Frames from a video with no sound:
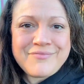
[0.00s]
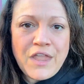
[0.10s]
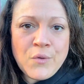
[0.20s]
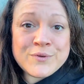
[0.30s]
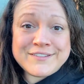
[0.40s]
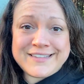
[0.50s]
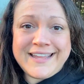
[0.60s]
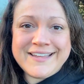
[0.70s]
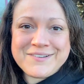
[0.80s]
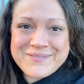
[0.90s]
We'll
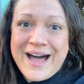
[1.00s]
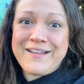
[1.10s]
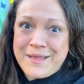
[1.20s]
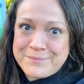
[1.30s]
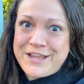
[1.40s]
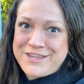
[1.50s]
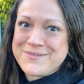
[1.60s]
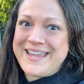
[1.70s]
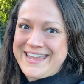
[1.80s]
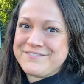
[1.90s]
see. I'll update you
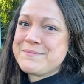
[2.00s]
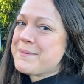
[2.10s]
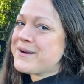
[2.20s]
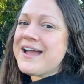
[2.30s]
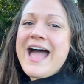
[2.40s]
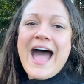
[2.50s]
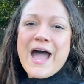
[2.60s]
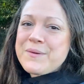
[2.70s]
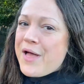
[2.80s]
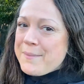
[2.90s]
again. Remember,
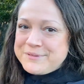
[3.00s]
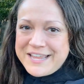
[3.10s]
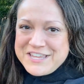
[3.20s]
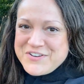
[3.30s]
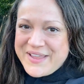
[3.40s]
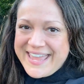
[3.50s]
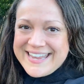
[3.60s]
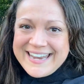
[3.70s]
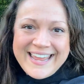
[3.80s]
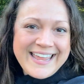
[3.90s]
I will update you
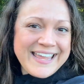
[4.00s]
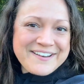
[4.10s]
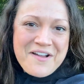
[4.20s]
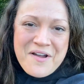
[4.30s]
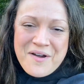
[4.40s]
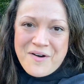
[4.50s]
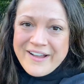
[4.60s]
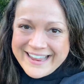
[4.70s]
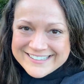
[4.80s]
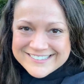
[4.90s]
again in
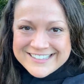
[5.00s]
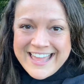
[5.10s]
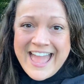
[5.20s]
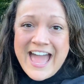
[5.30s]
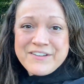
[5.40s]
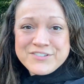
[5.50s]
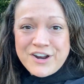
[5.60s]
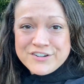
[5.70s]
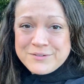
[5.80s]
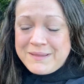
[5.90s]
August after
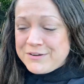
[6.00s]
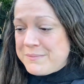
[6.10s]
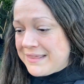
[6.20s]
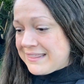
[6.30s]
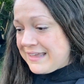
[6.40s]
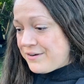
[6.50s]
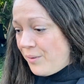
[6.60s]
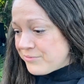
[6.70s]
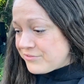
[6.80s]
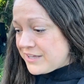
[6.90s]
our tomato month, and
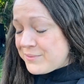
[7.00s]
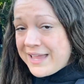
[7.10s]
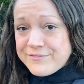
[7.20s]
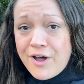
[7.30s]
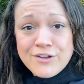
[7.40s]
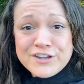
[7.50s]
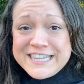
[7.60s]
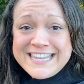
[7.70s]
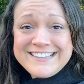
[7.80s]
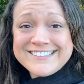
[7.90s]
hopefully we have all good
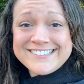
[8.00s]
things to